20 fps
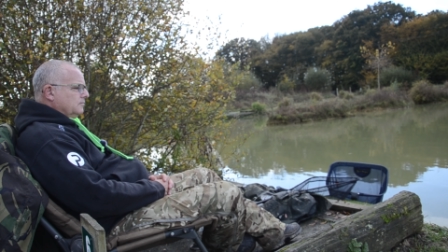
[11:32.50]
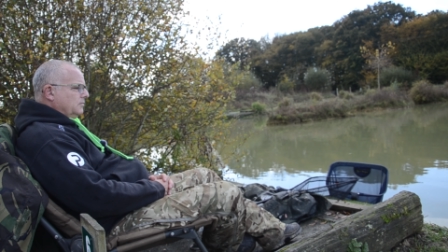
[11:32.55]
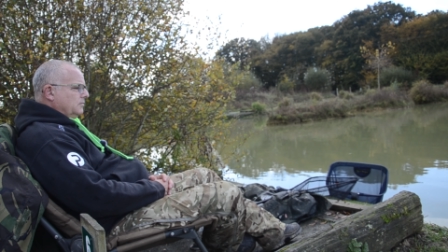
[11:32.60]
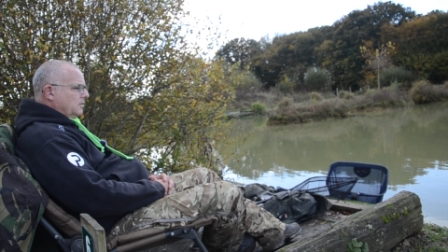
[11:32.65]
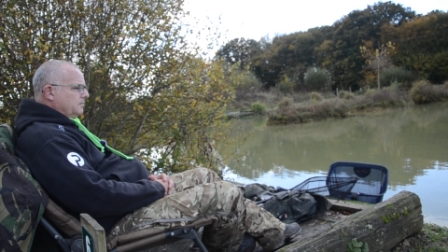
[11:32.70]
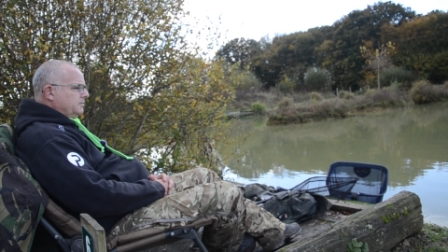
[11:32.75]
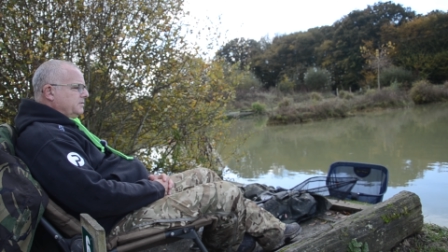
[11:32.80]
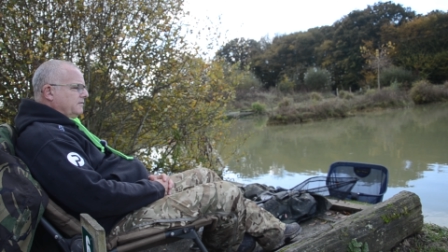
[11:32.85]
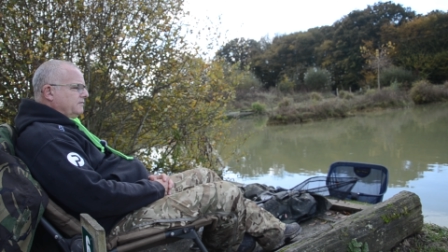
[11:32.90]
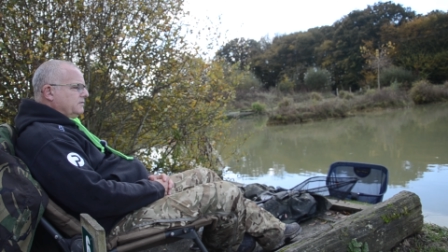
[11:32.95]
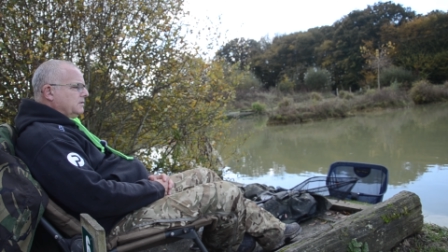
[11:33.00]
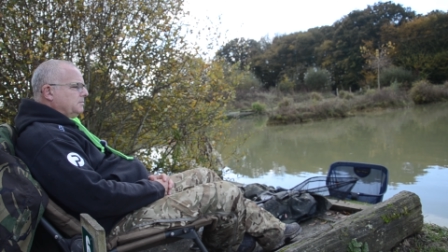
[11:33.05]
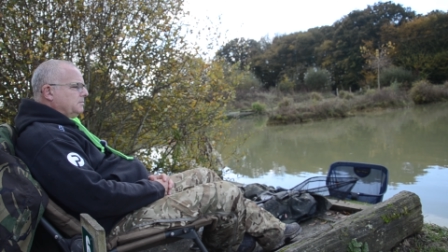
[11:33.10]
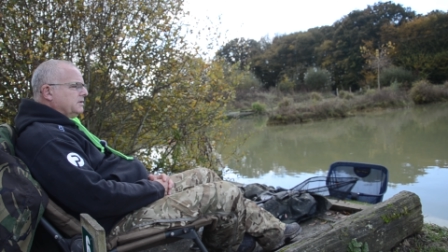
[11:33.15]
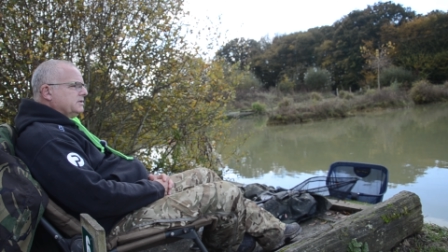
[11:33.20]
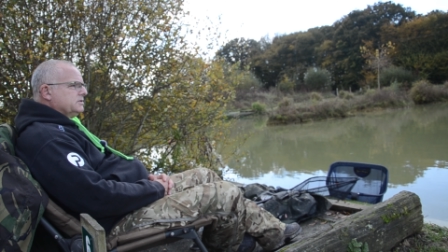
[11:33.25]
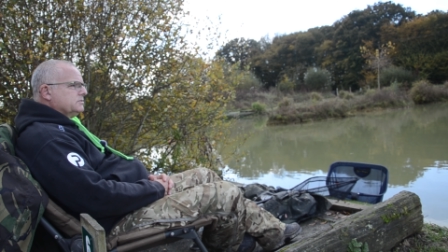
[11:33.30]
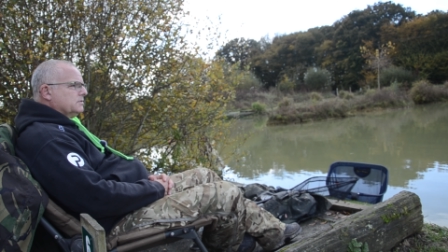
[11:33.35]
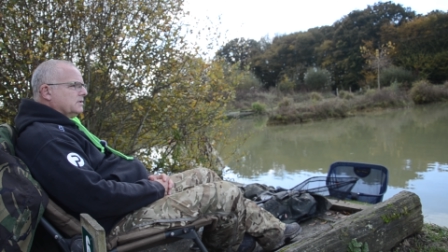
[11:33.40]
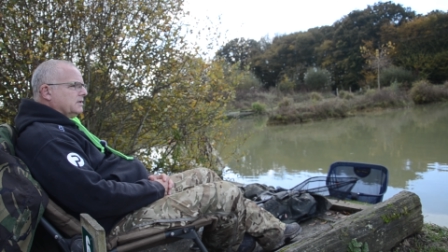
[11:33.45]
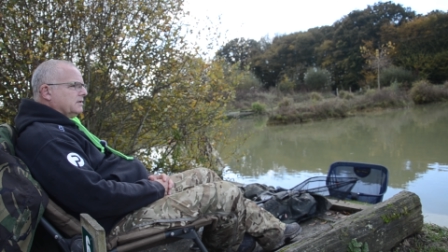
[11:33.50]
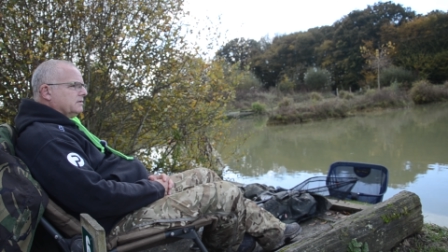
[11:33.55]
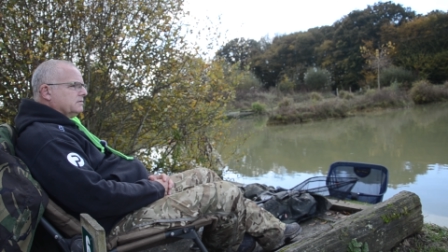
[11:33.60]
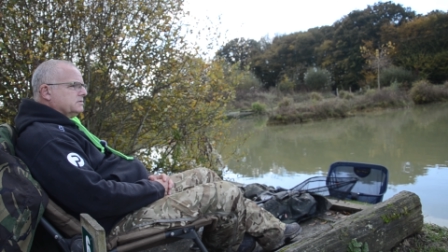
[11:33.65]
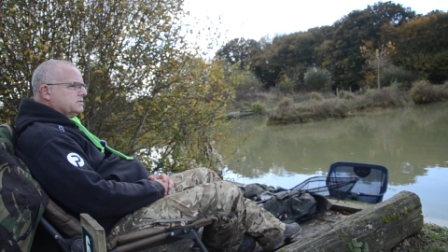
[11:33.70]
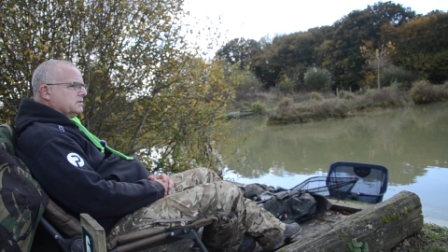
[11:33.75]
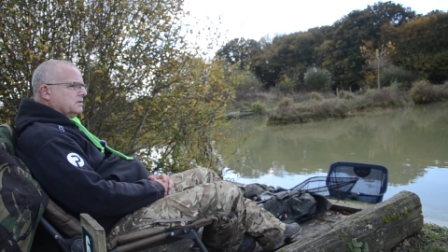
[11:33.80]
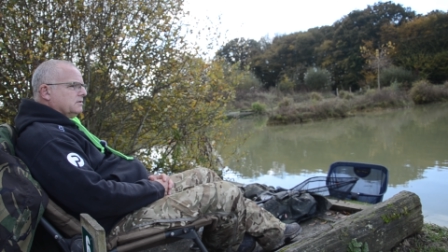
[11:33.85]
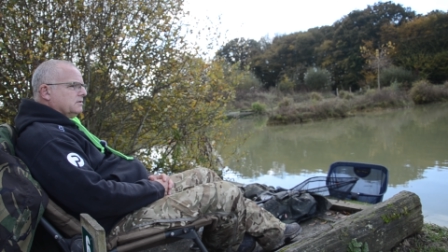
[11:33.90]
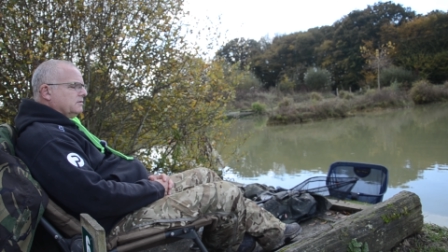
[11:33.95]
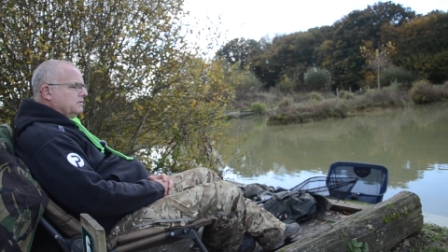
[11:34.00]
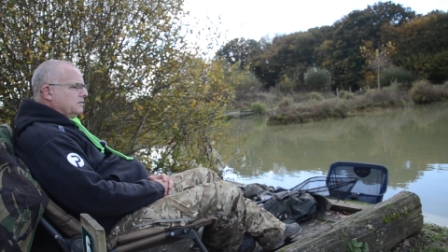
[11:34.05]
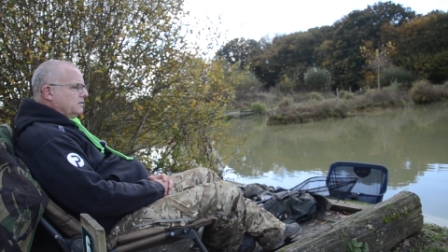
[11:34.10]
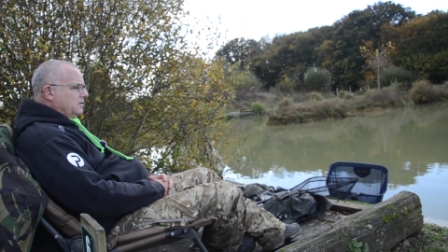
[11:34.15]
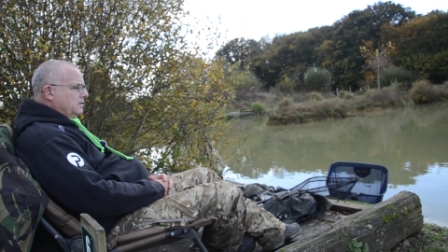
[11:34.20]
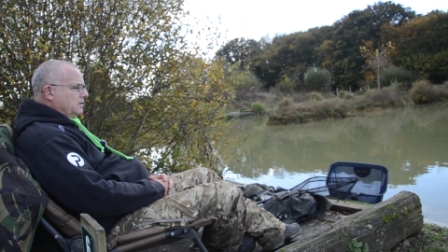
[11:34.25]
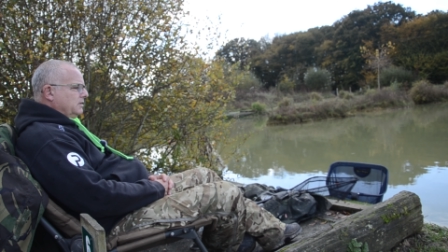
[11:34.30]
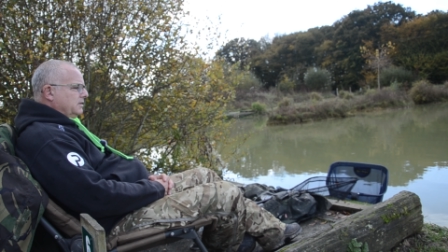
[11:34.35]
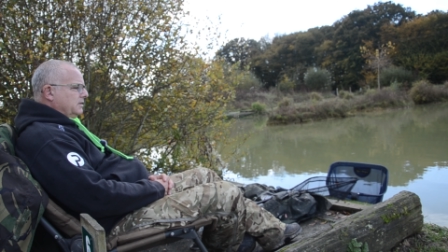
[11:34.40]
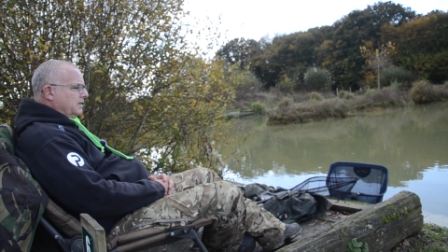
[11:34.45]
I'm definitely pleased with
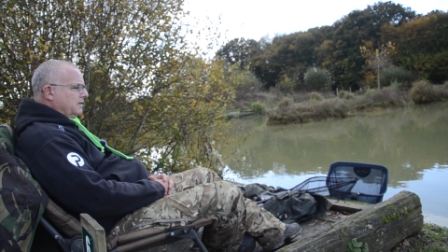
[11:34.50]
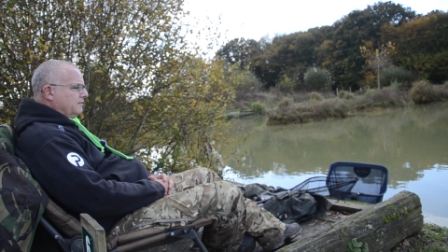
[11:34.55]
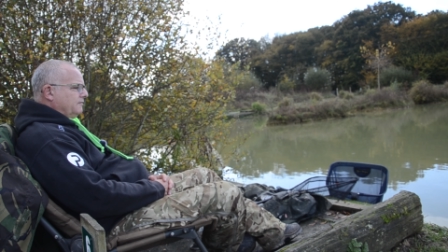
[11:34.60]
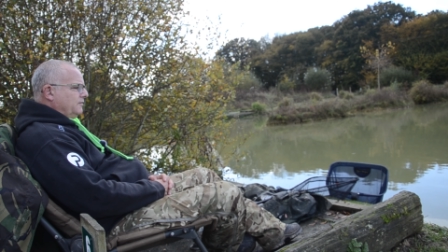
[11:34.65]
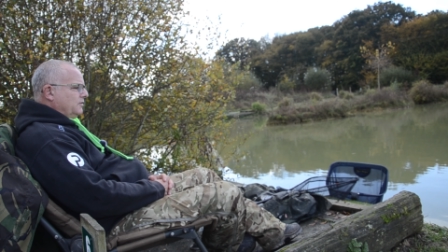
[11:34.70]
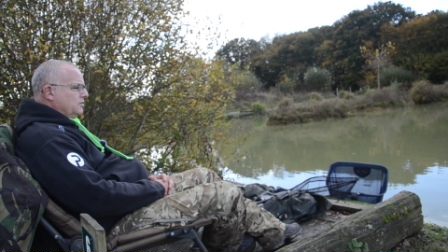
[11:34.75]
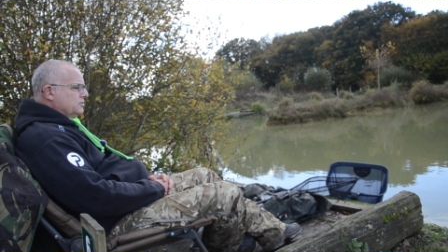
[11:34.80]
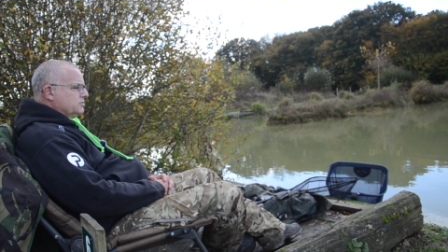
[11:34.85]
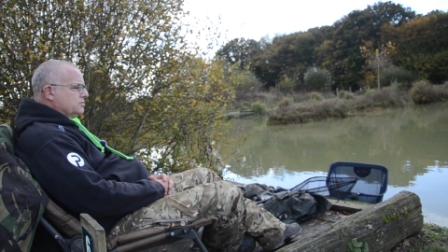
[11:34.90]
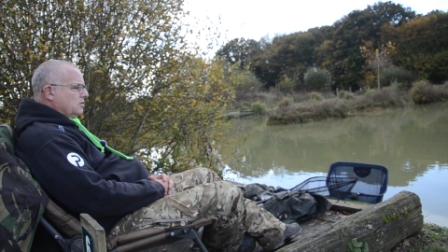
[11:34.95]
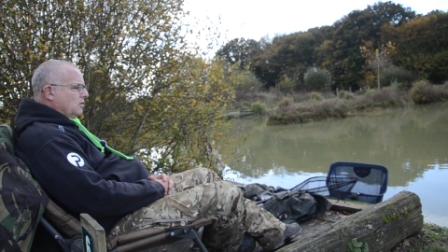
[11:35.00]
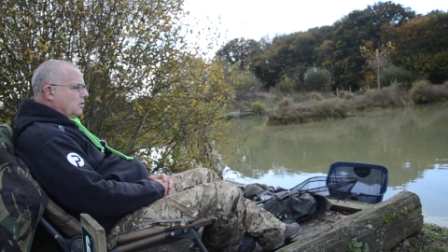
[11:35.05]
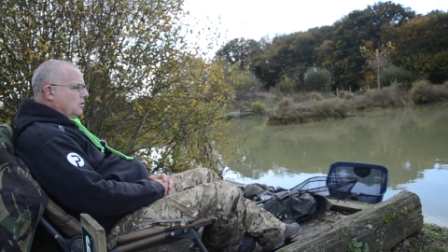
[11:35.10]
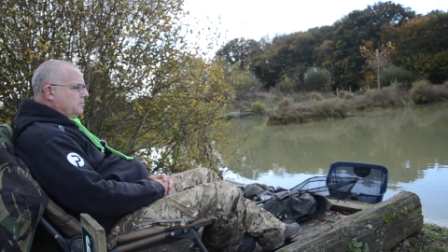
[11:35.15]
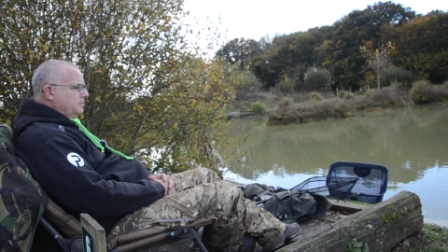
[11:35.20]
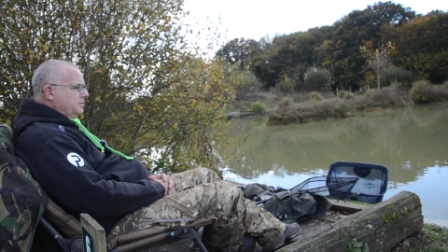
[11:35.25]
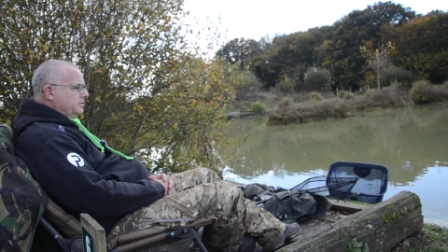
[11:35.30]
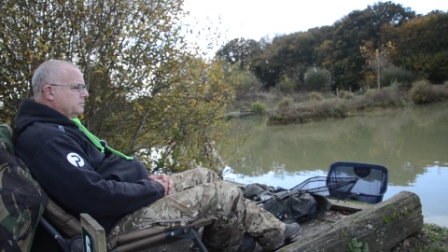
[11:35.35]
that first carp.